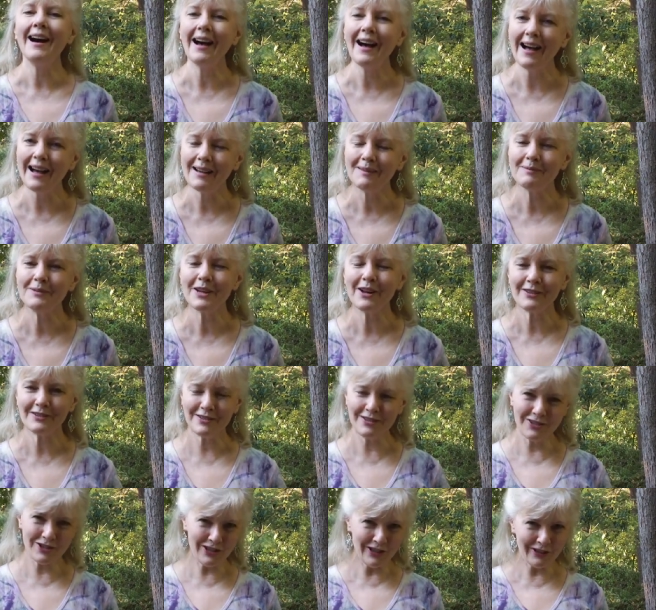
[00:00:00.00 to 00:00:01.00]
I'm
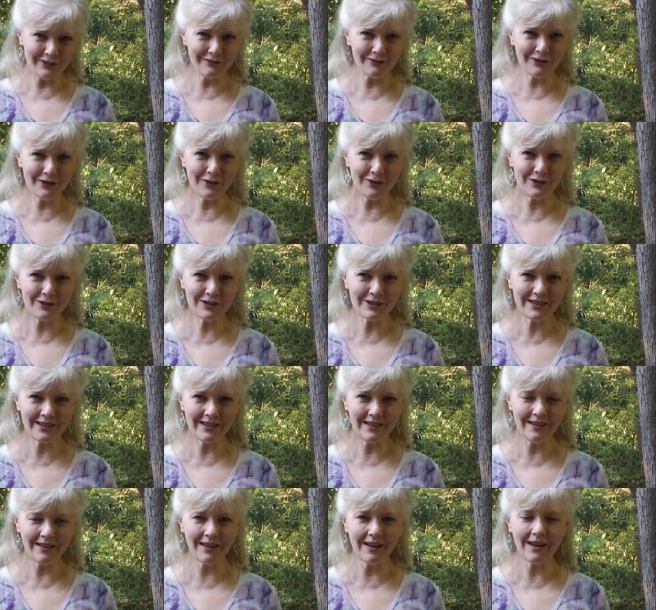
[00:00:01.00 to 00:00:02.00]
Dr. Jean Folks,
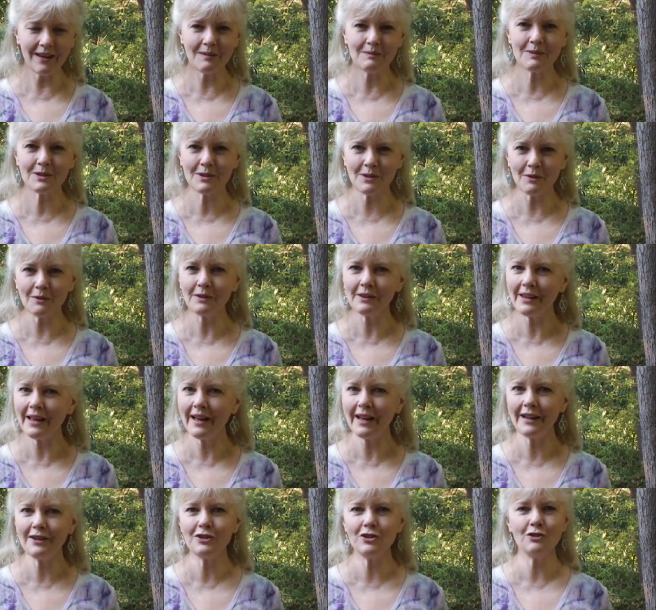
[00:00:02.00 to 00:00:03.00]
and I am so
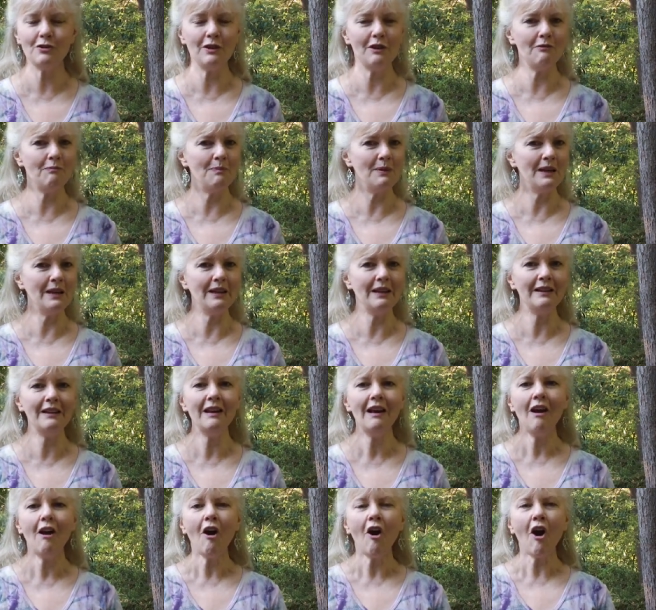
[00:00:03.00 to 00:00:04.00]
glad you have been
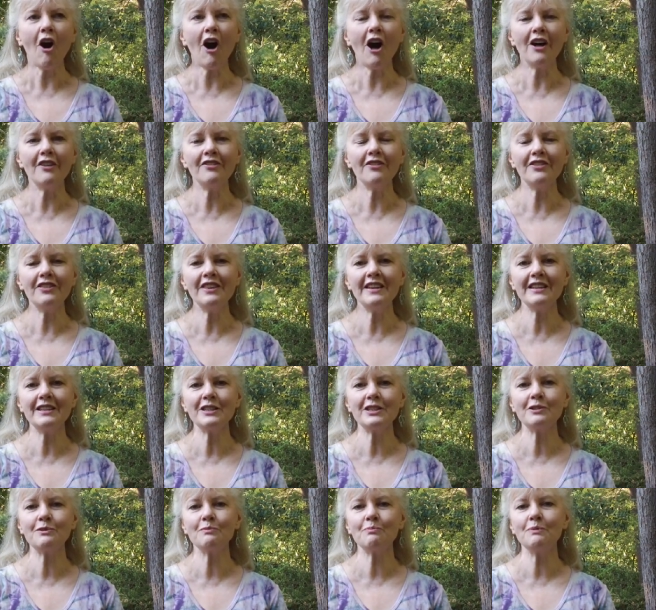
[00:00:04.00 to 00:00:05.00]
on
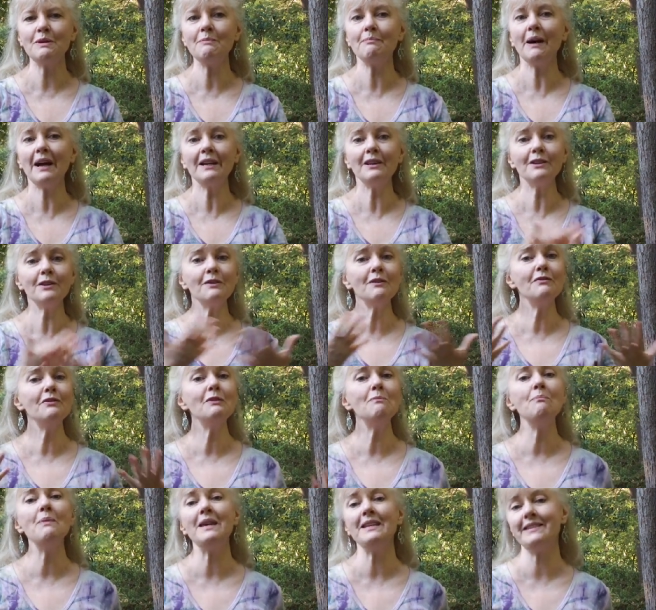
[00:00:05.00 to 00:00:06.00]
this reminder of
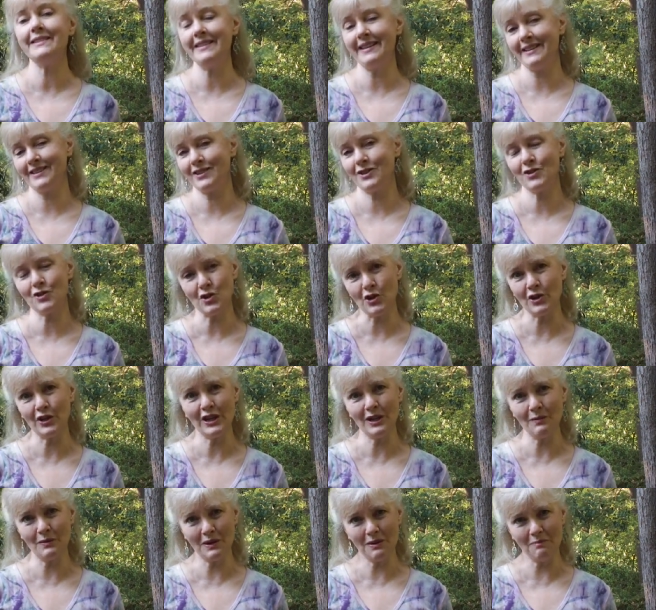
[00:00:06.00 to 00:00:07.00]
the basics
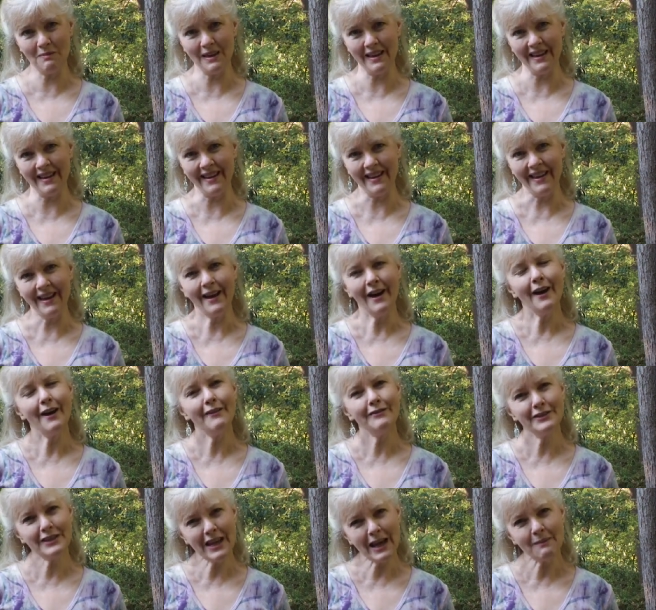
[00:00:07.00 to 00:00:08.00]
journey with me
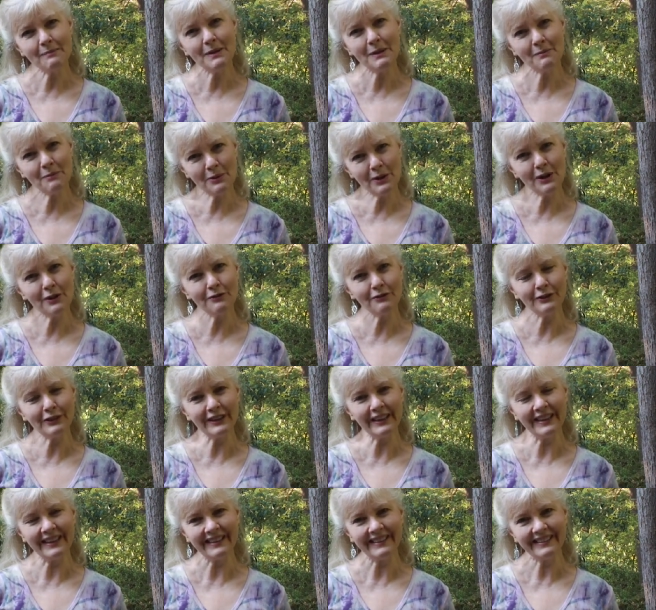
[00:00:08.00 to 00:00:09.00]
of tapping
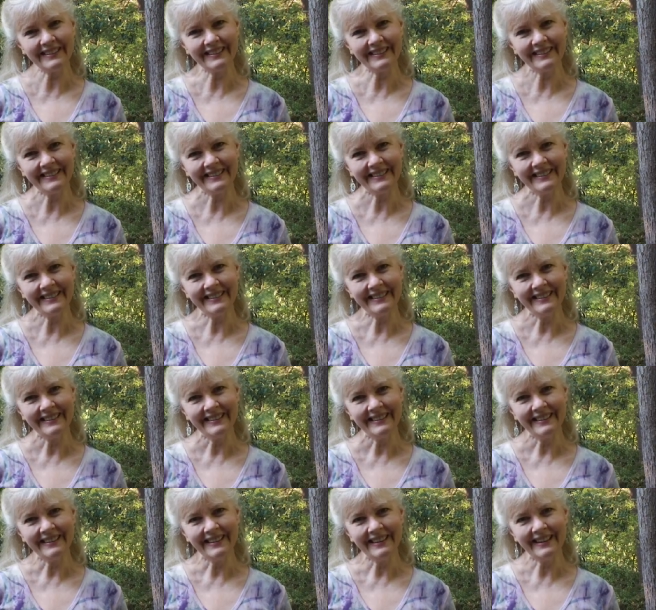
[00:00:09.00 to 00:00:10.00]
prayerfully.
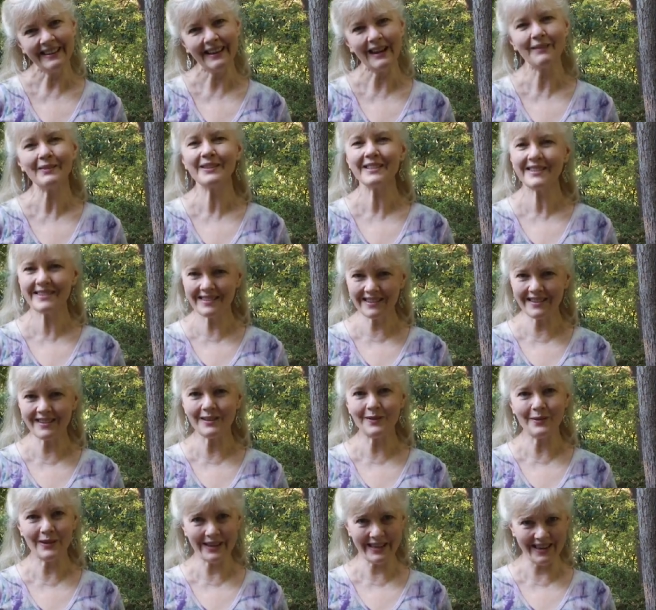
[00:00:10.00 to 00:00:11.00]
And I will see you
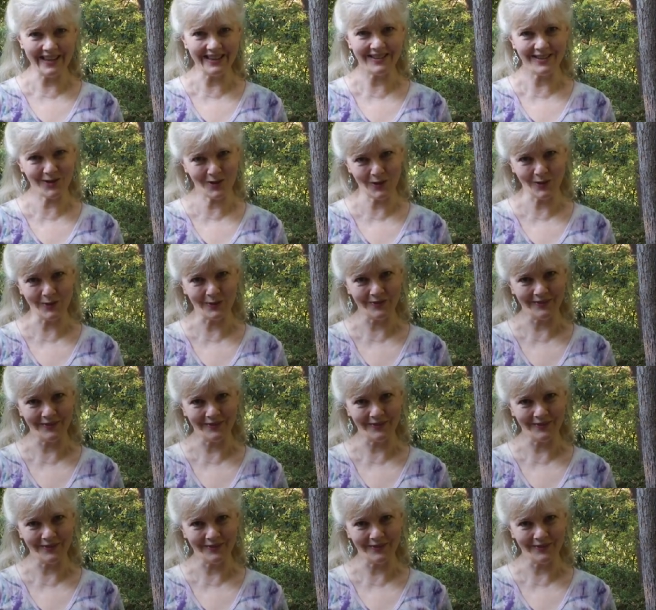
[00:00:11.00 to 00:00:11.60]
again soon.